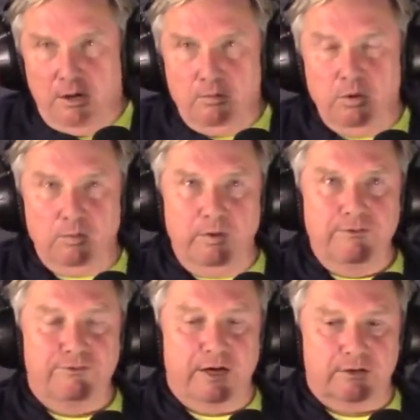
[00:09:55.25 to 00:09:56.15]
What
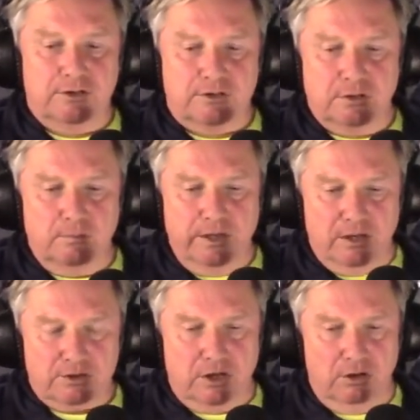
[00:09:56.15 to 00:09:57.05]
we've found is that we
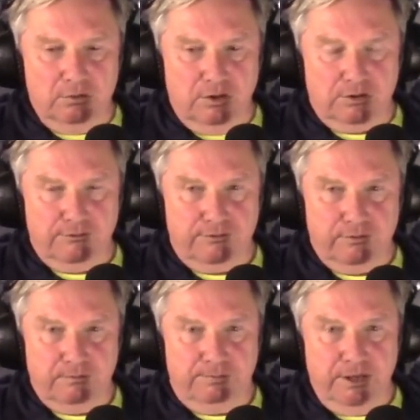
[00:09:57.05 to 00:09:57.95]
asked a whole lot of
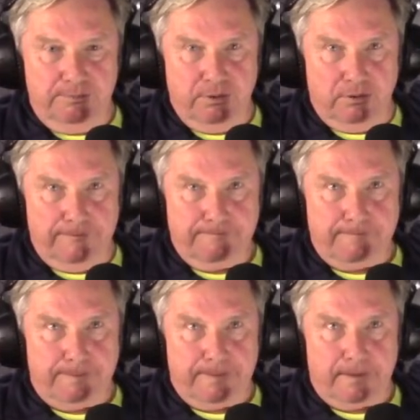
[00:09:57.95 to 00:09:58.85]
people
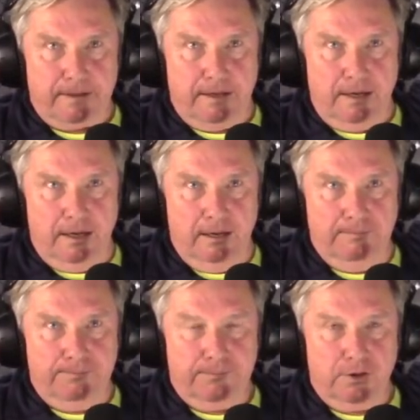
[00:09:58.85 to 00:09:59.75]

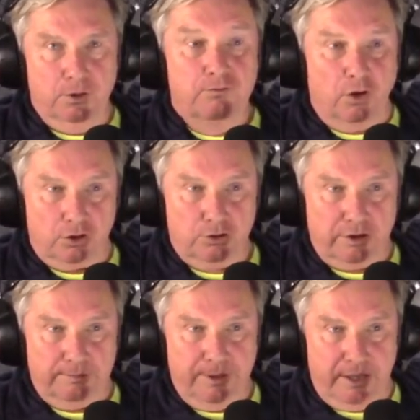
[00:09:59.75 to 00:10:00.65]
who've got
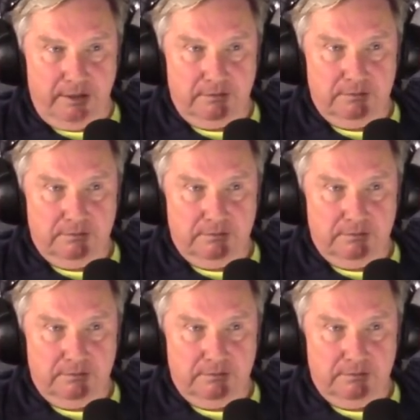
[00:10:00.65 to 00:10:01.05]
chronic pain.